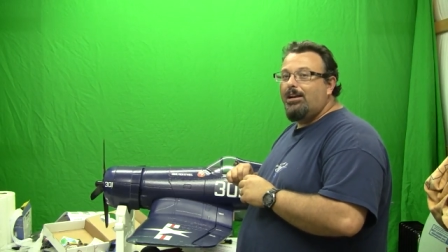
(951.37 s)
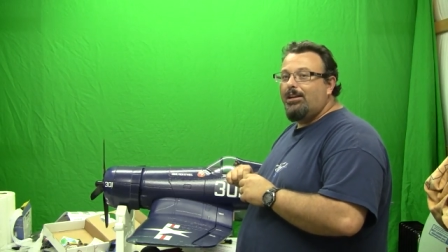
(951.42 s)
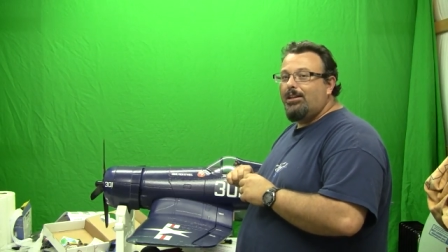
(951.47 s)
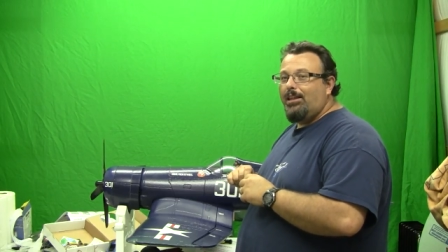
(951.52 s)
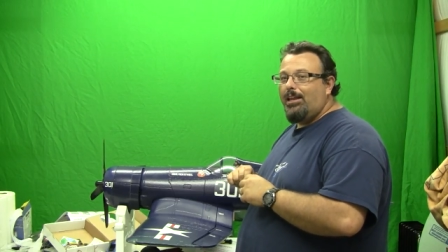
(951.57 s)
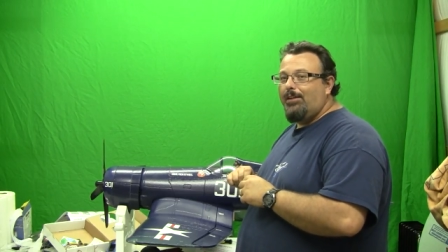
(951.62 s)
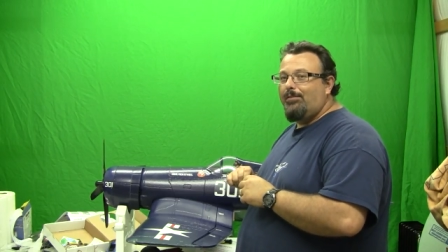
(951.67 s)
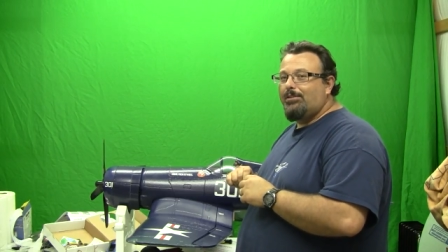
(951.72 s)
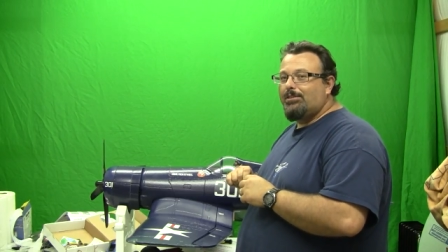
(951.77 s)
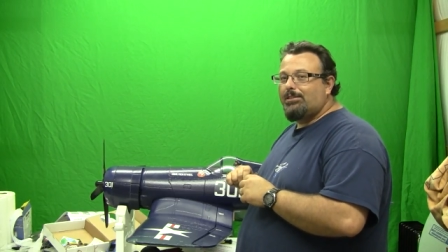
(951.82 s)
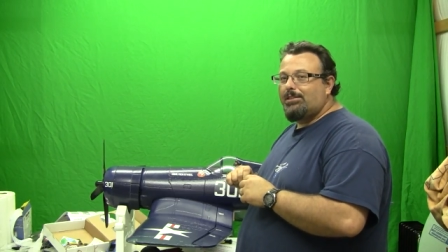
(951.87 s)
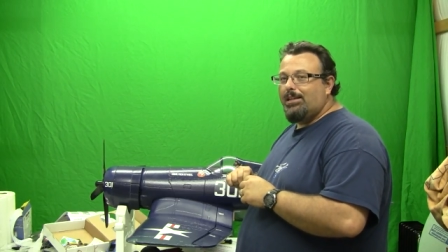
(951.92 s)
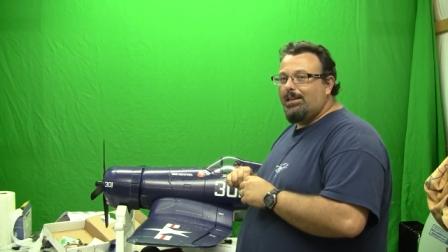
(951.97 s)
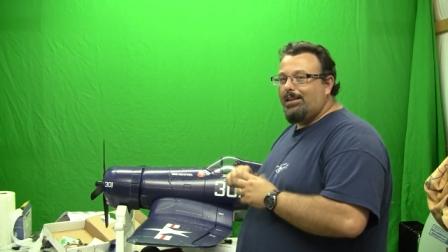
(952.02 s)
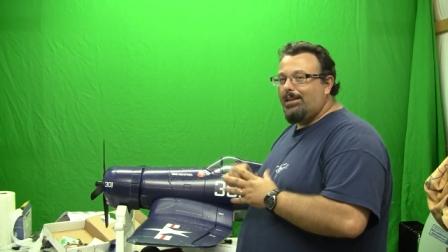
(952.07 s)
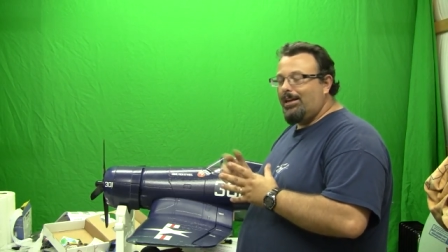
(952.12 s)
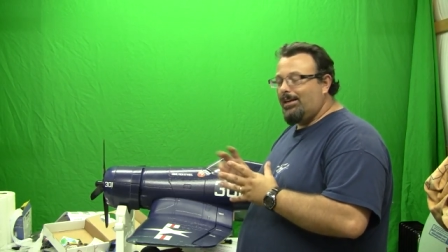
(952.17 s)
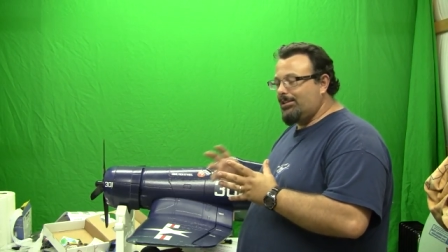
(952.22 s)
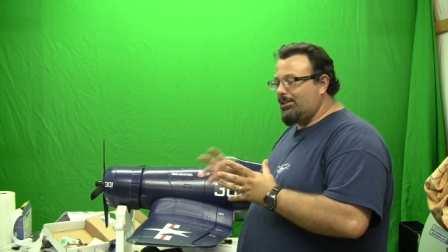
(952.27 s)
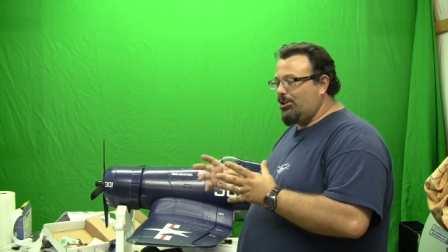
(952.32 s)
clevis
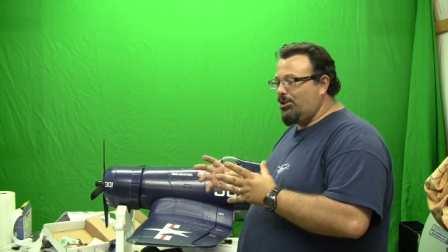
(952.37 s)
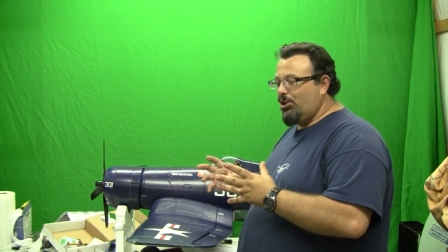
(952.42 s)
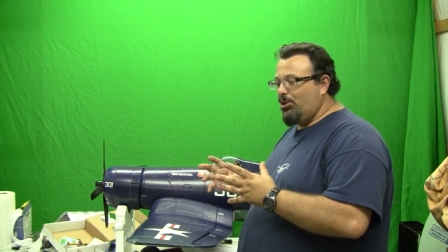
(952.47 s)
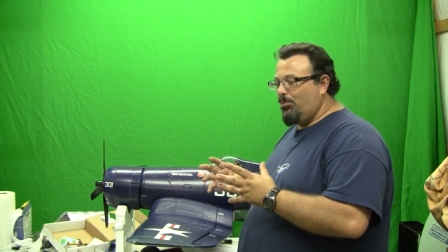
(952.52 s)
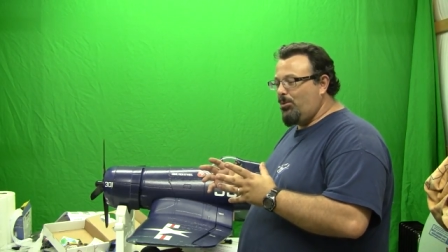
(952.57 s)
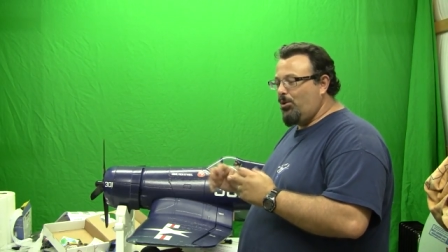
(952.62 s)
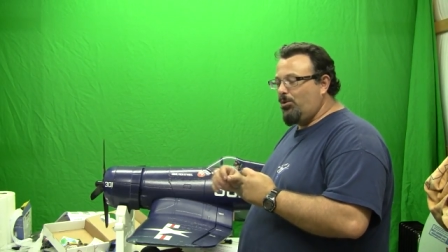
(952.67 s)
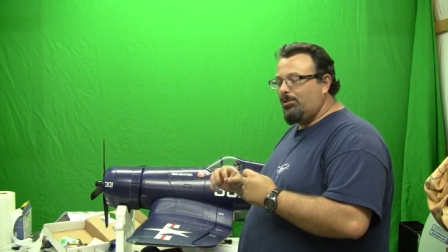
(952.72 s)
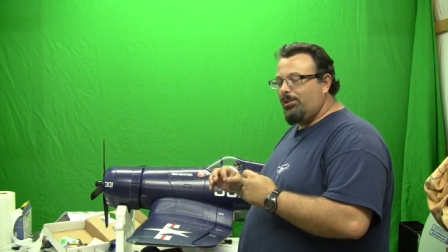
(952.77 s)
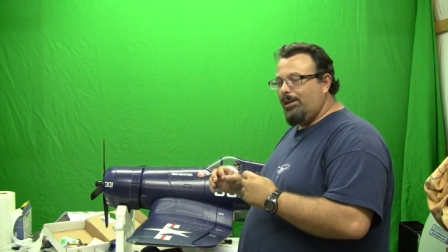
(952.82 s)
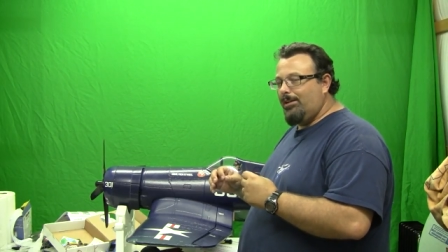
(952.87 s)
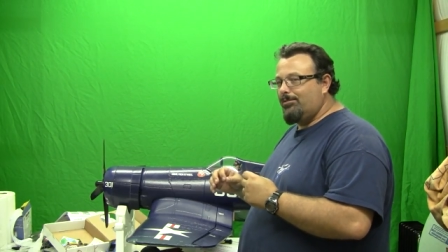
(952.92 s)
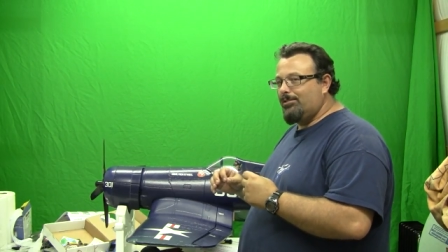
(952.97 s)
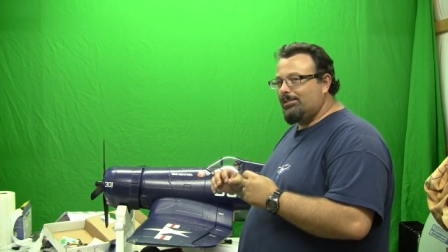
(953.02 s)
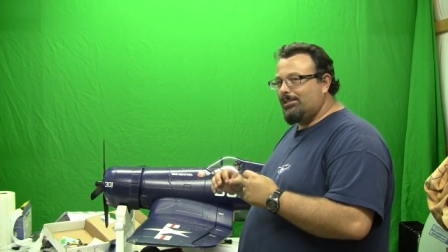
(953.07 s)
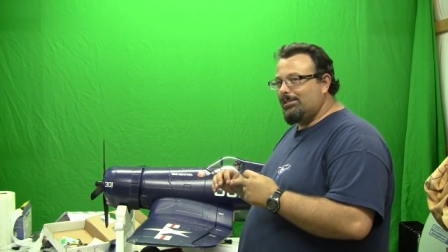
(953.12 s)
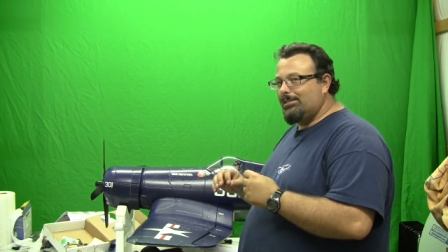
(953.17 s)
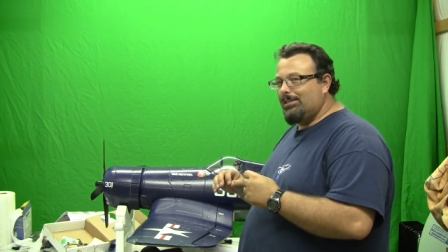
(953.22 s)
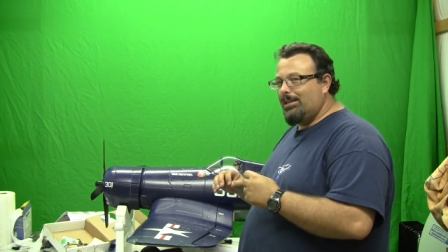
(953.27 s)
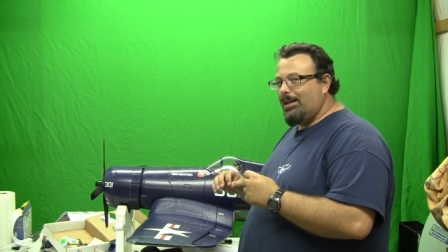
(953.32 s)
than like the Dubro
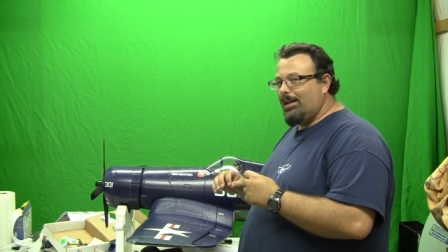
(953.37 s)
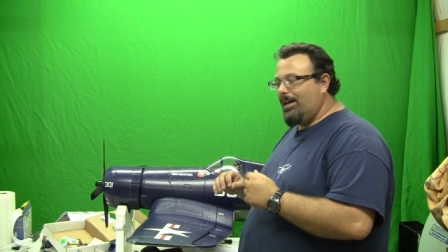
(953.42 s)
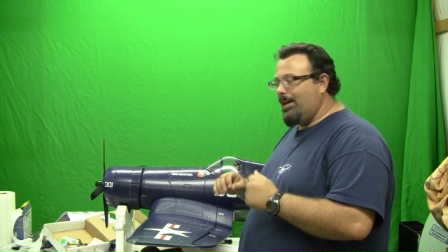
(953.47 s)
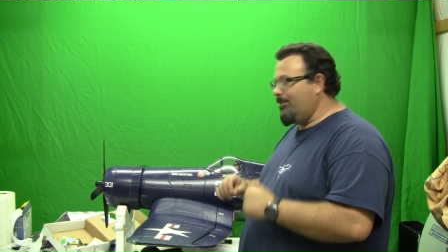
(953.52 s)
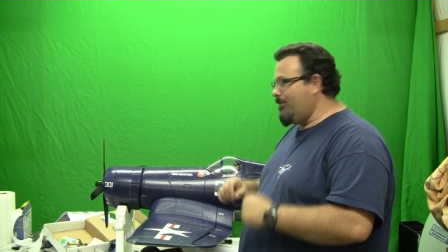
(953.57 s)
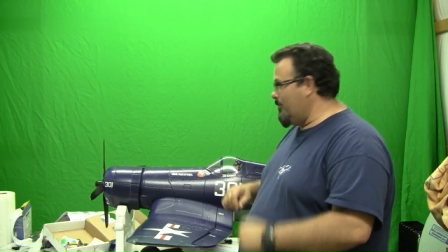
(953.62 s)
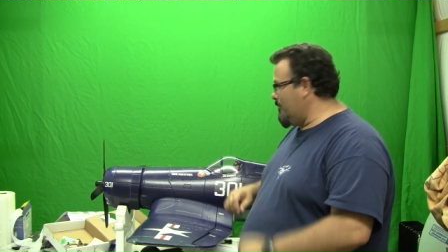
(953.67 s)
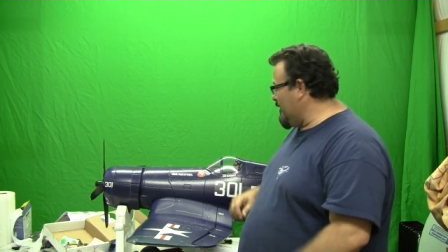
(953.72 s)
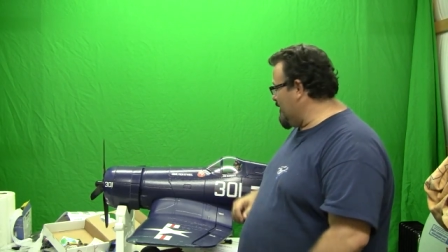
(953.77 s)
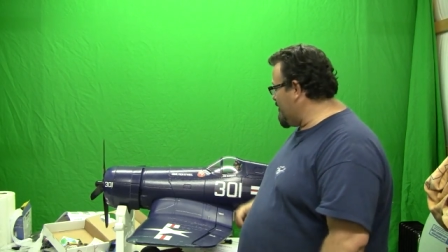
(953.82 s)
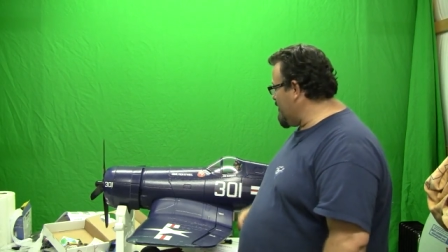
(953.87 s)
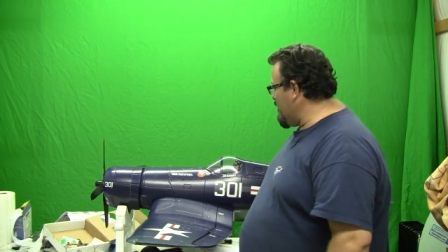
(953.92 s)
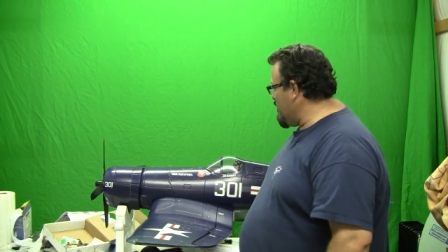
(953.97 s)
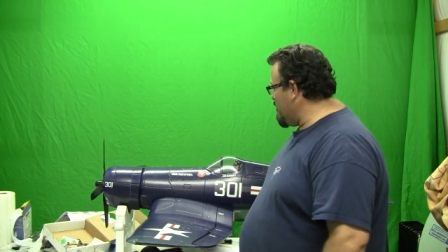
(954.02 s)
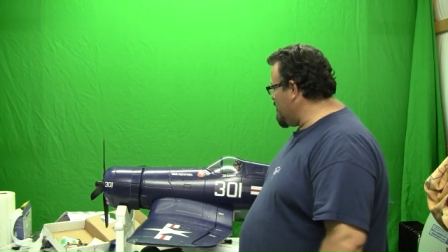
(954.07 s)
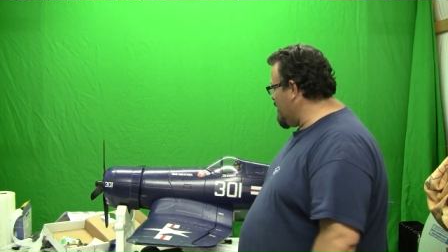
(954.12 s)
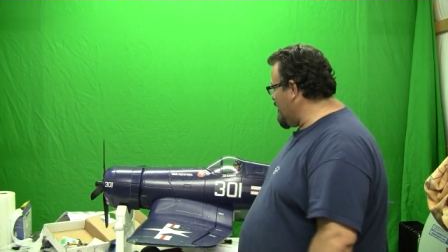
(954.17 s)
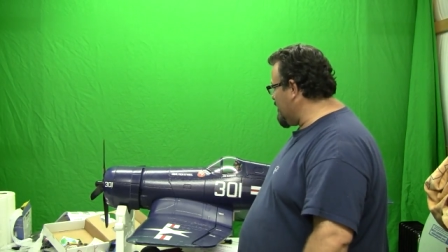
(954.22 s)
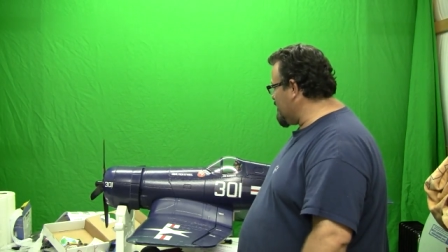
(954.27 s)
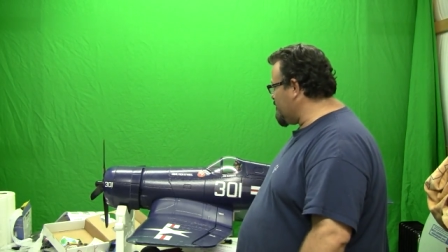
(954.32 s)
clevises that I have in my
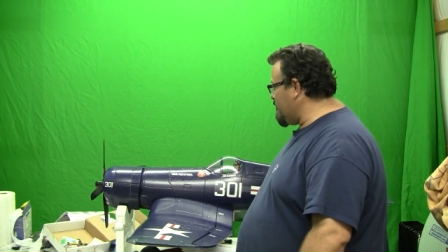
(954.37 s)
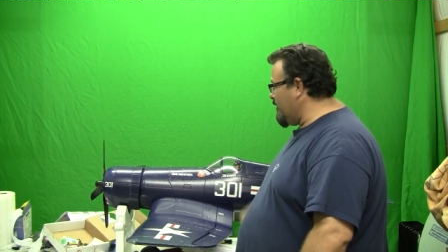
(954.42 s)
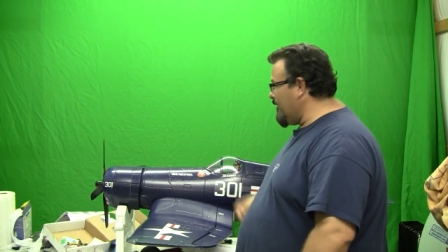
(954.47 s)
field box.